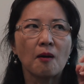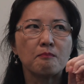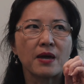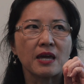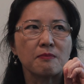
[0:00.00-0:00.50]

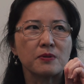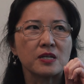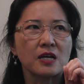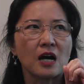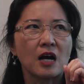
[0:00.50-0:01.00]

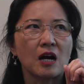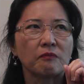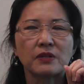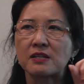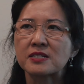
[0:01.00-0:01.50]
maybe
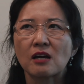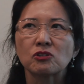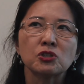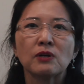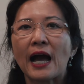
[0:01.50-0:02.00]
they sell
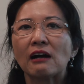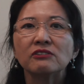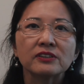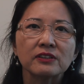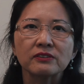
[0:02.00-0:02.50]
2
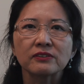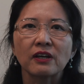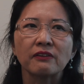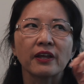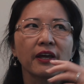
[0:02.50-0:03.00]
houses
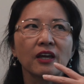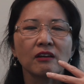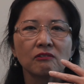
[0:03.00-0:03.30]
and they